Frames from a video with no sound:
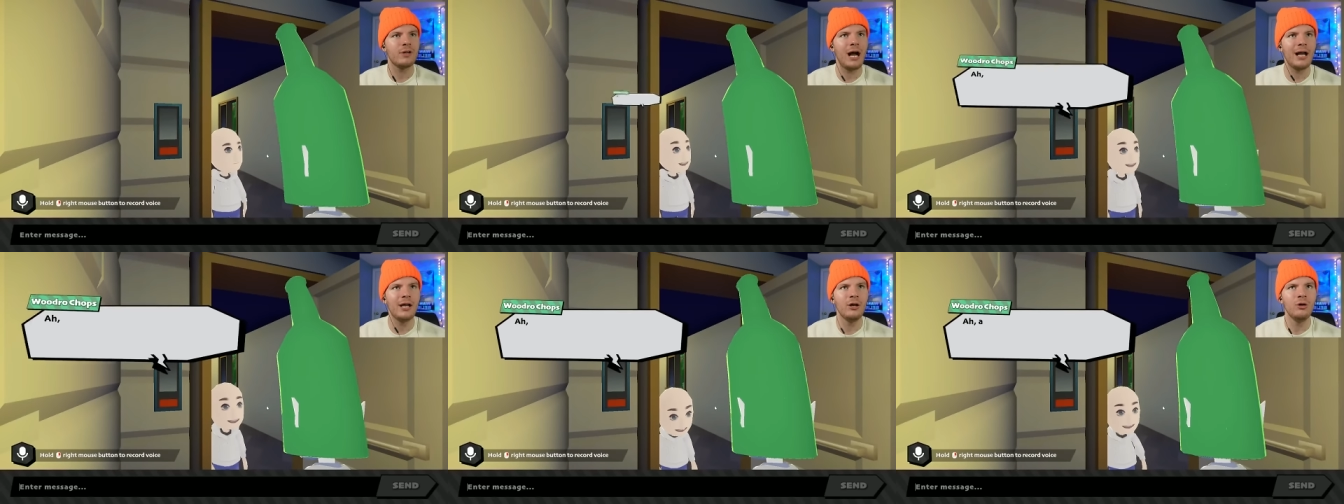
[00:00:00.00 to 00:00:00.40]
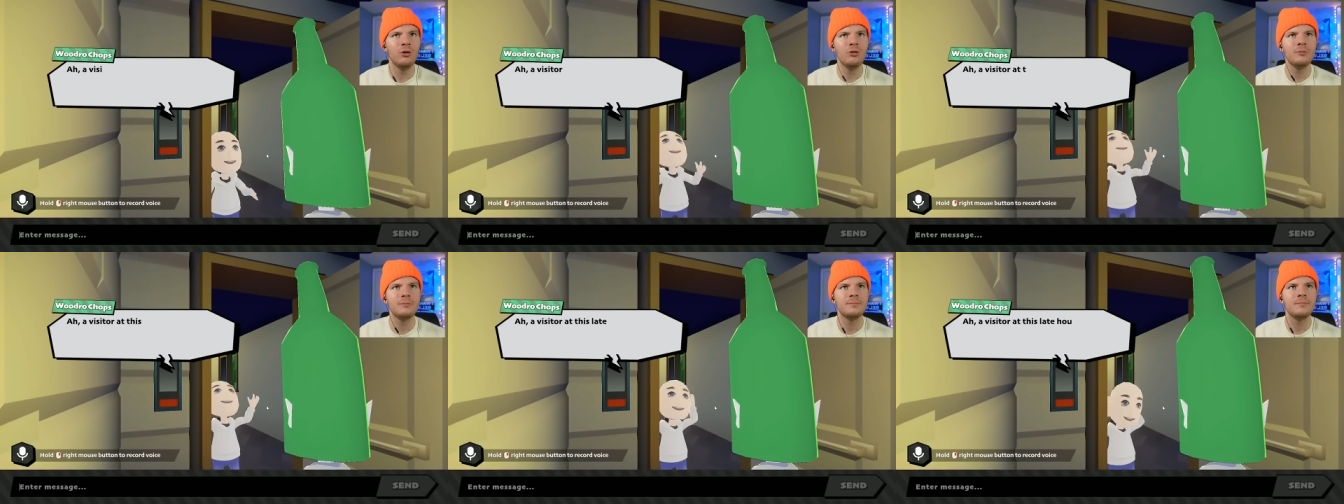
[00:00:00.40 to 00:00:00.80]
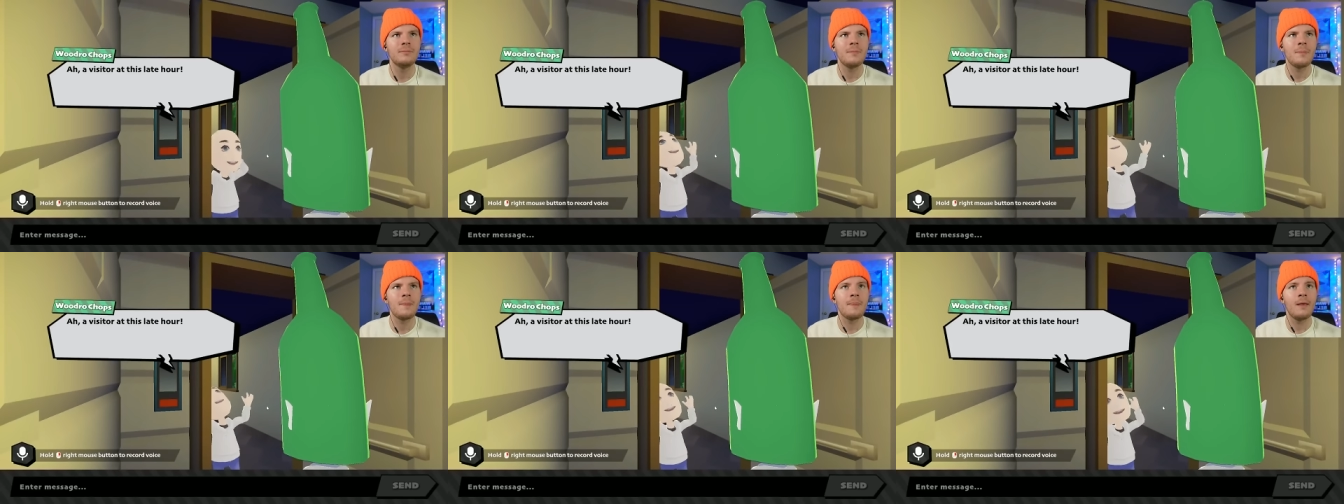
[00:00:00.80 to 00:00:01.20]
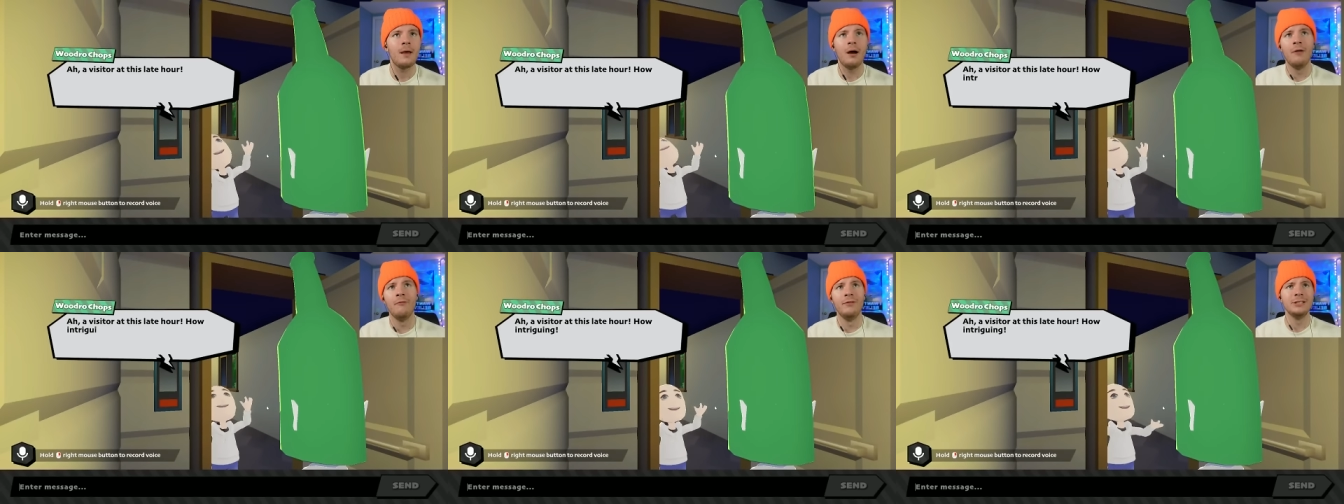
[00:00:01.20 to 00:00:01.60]
Caillou? Whoa.
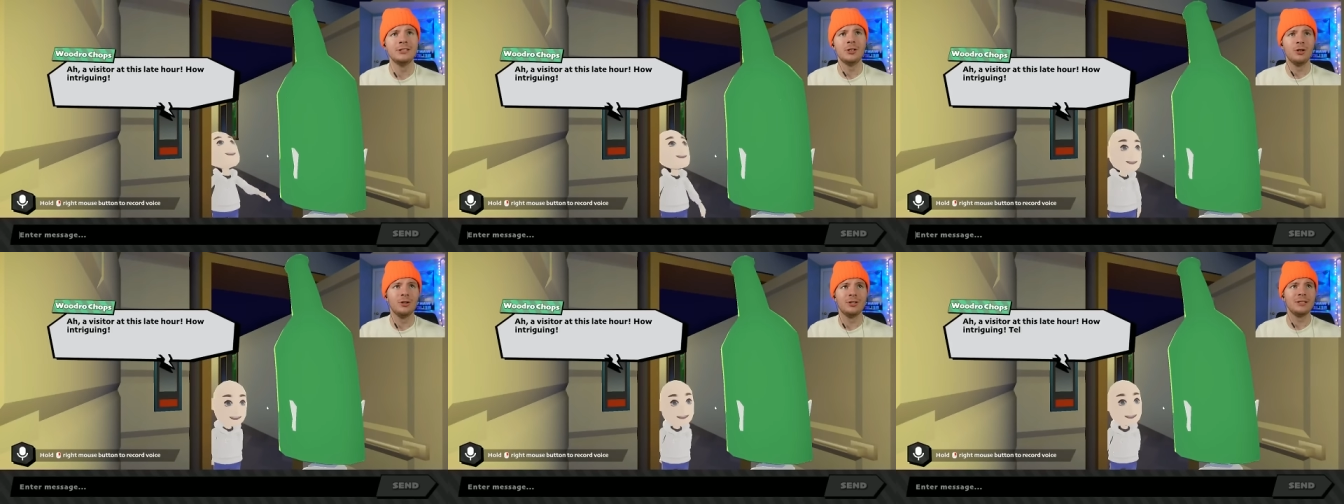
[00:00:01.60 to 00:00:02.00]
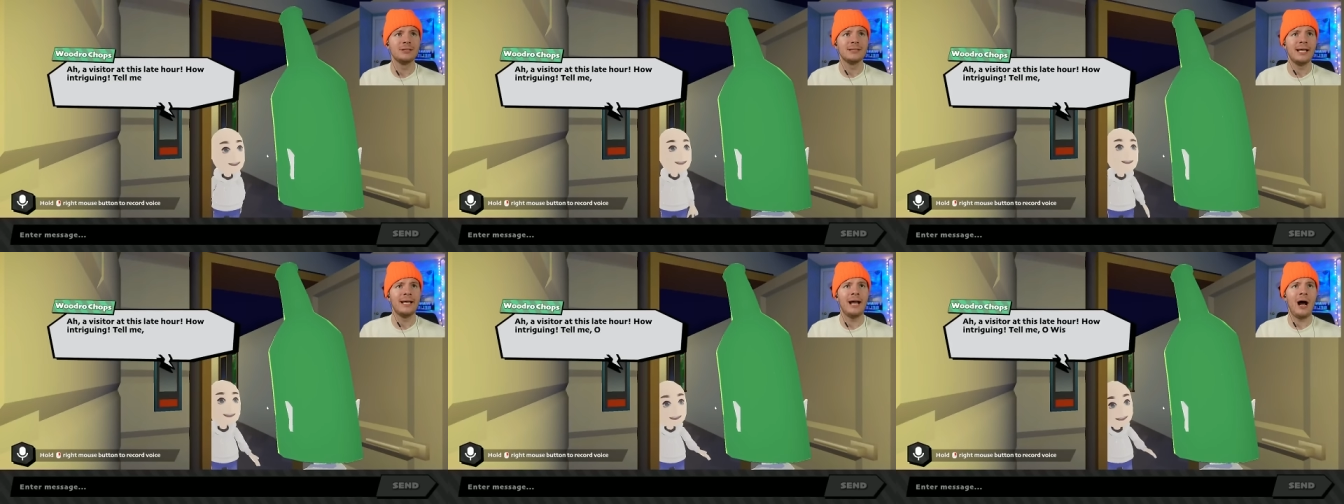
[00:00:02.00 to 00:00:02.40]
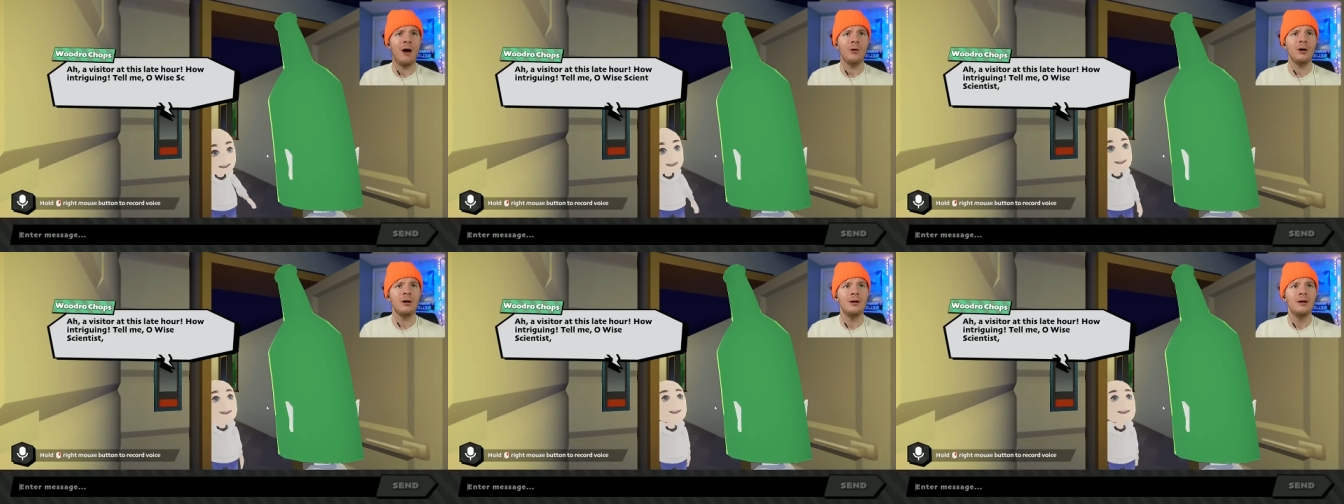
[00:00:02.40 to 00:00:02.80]
A visitor at this late hour?